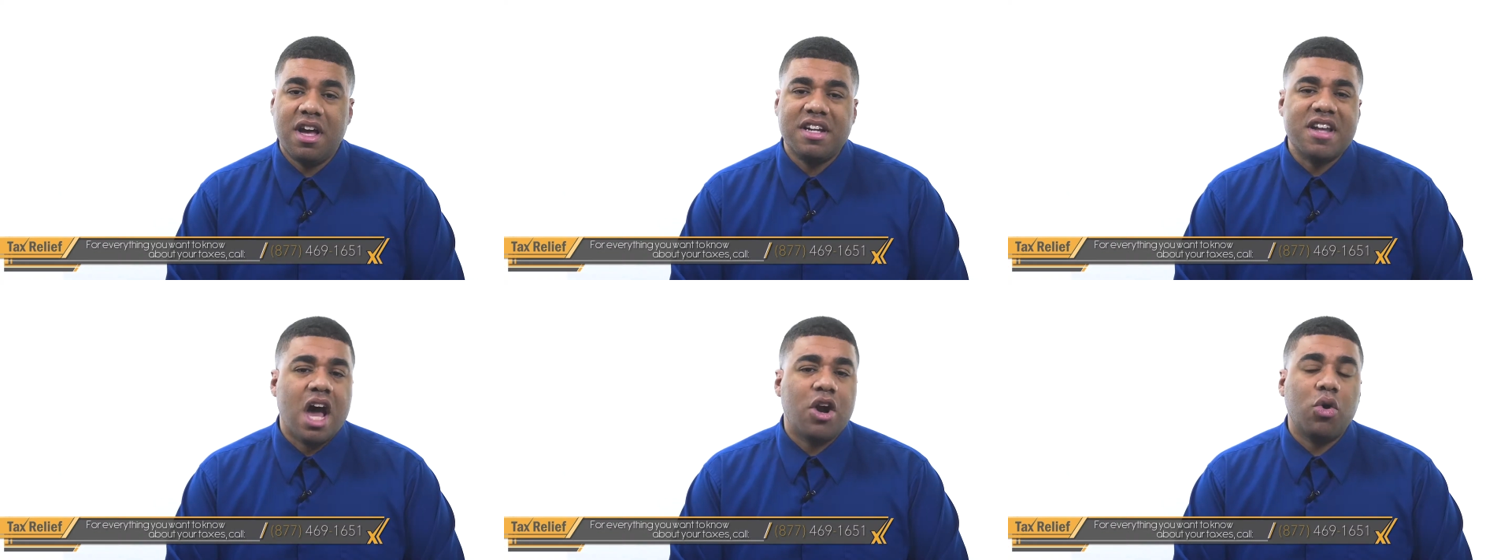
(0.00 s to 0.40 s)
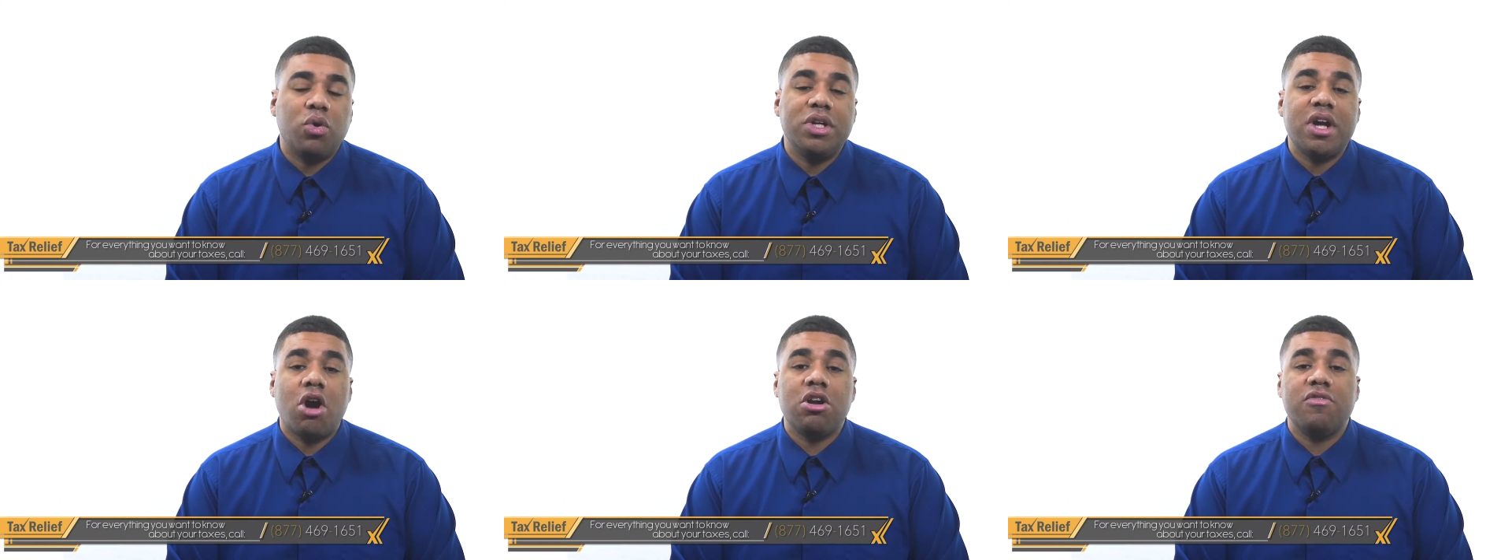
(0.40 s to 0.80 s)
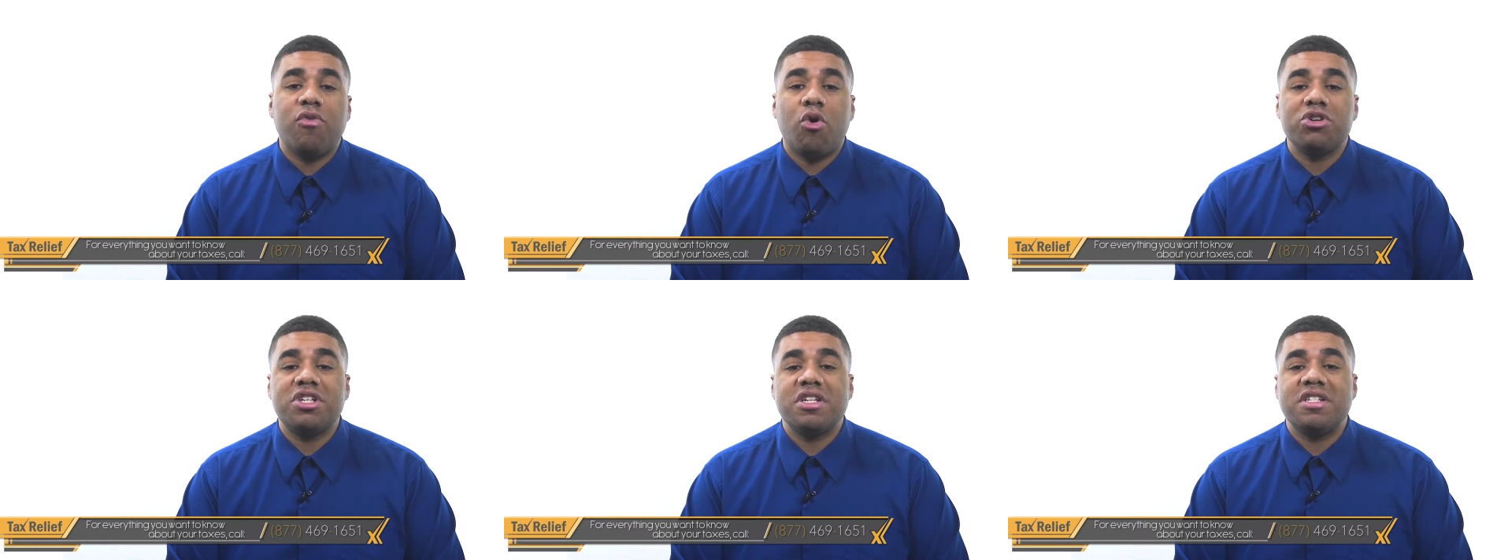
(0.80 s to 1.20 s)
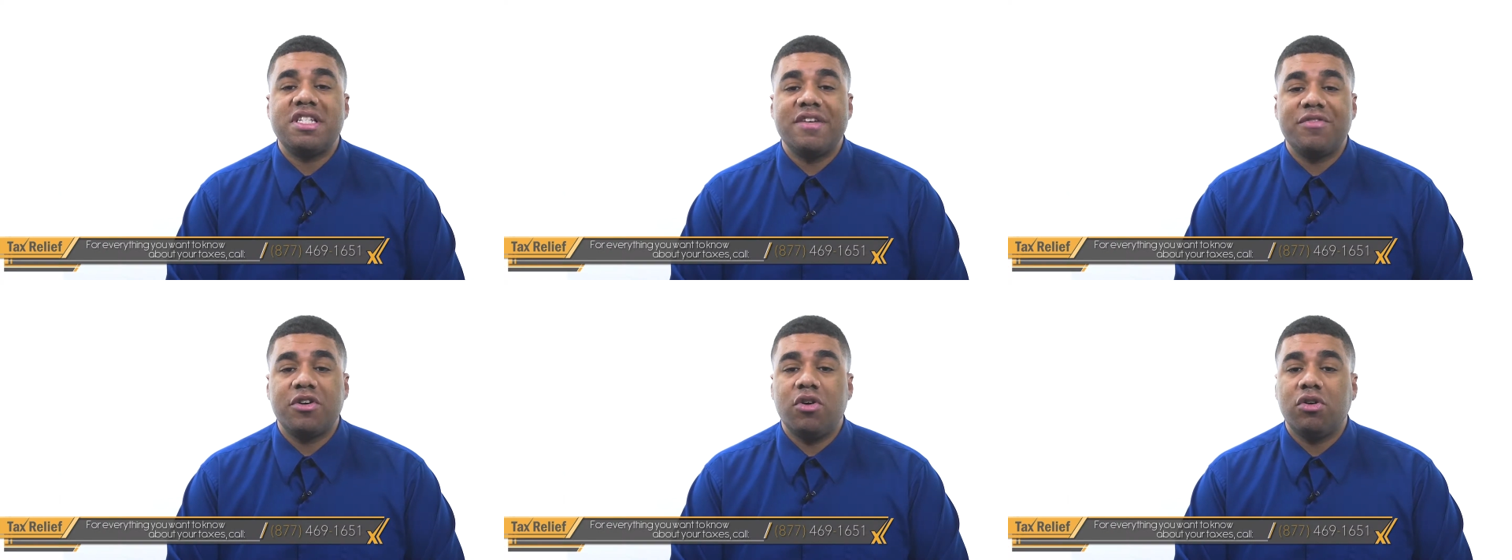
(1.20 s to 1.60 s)
Not only are divorces
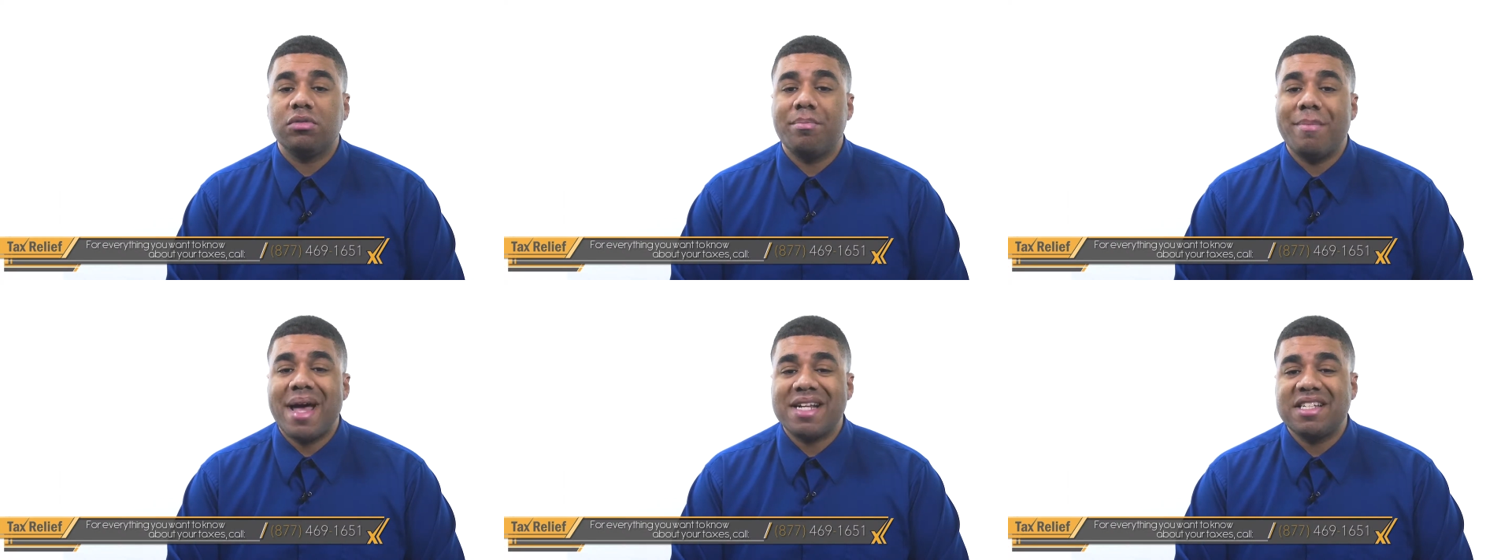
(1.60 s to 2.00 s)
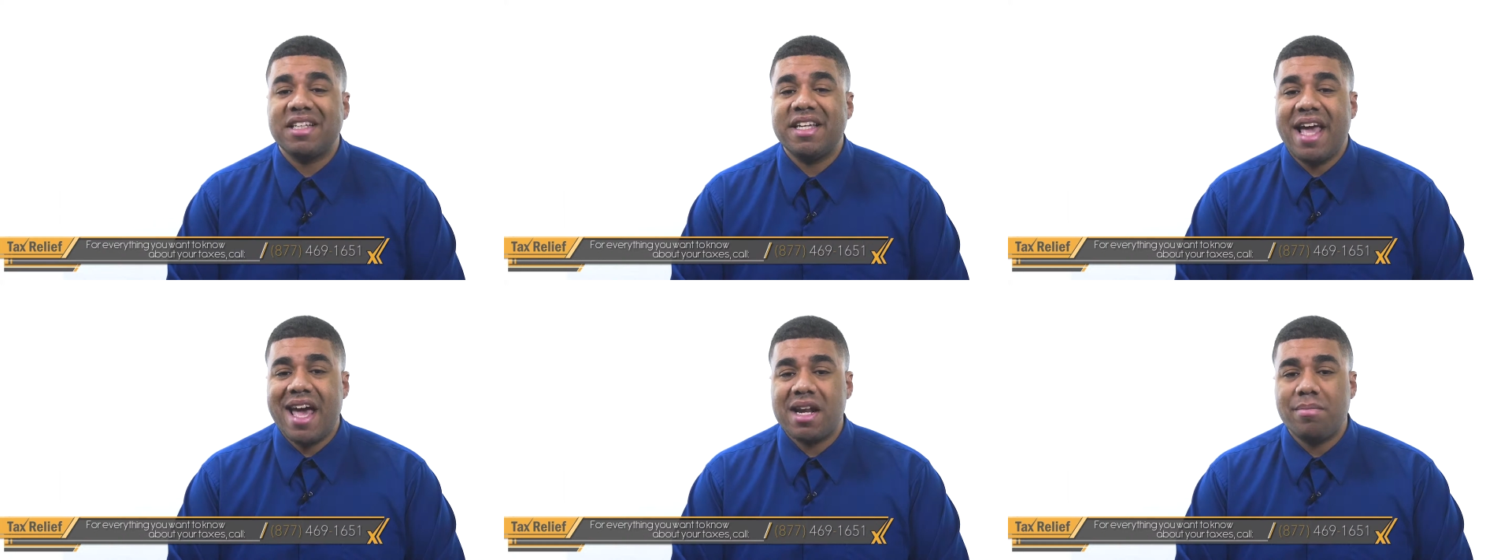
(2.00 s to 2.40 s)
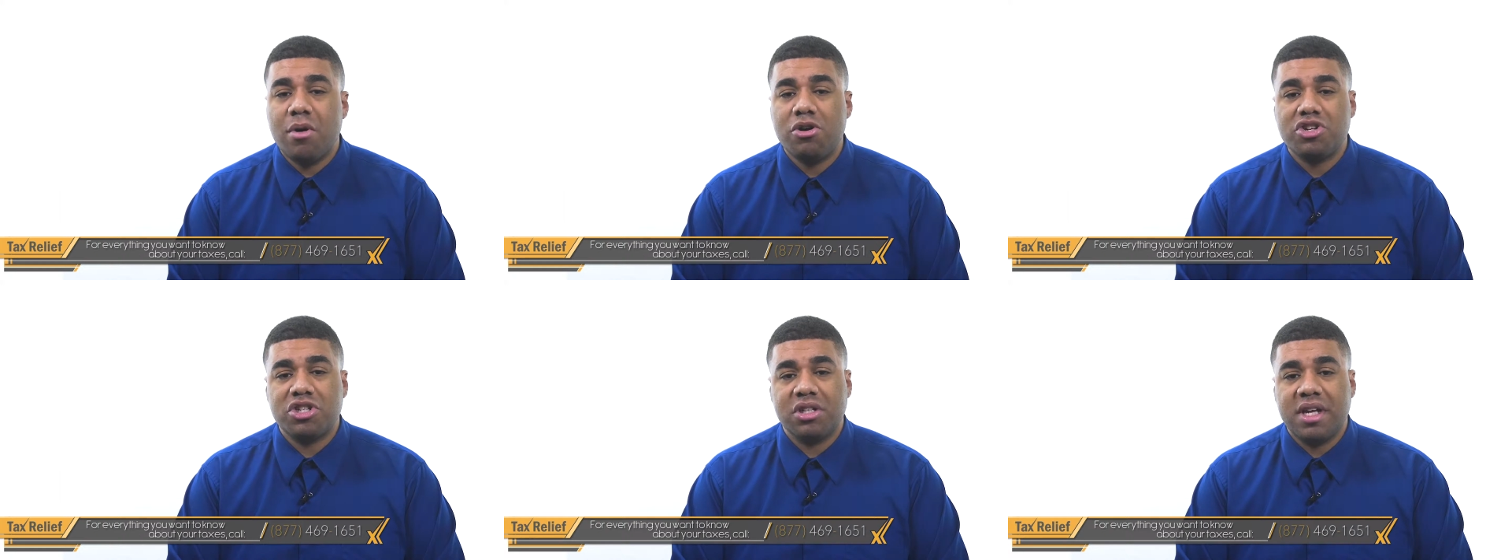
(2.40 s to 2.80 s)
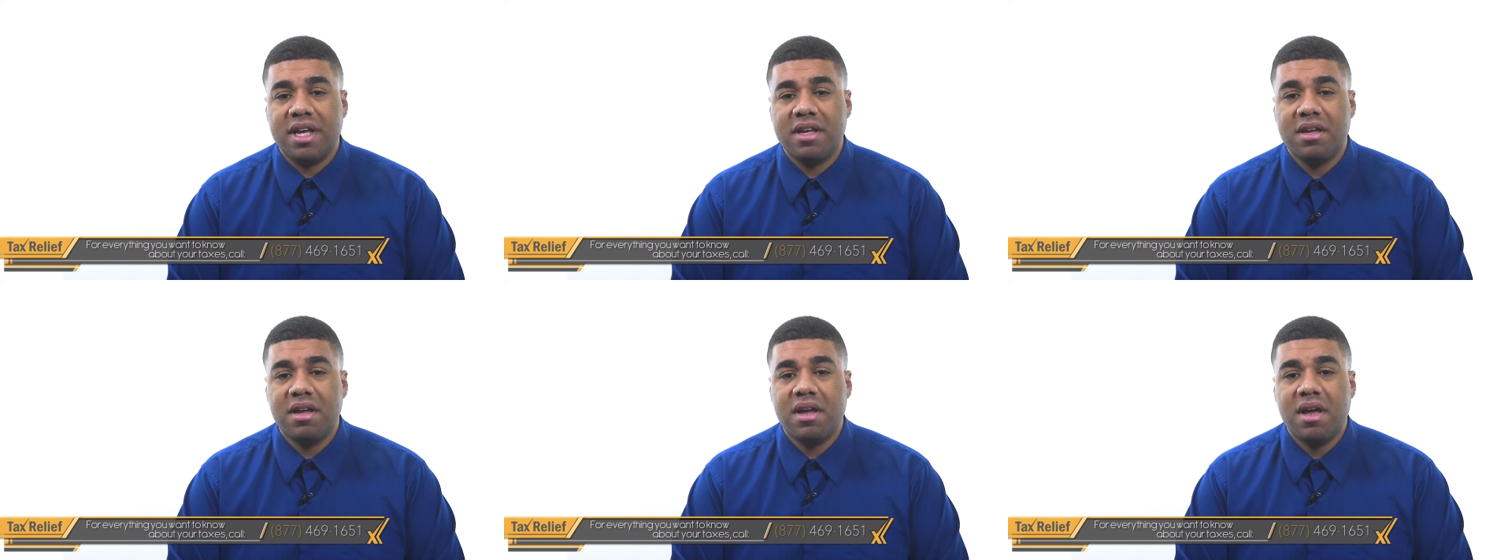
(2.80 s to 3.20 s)
difficult mentally and emotionally,